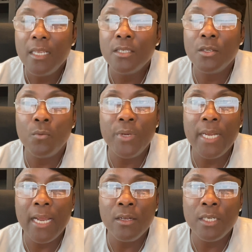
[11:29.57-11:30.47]
So we're
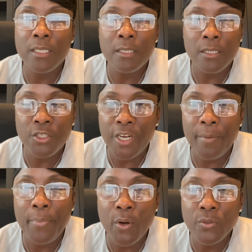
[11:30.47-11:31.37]
not going to share
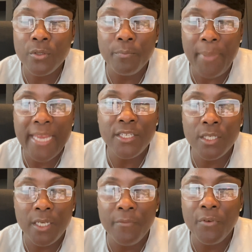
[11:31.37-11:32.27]

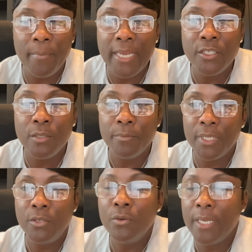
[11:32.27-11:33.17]
patient information,
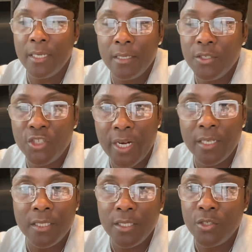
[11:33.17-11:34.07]
but you can share
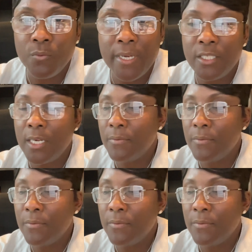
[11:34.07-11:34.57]
the situation.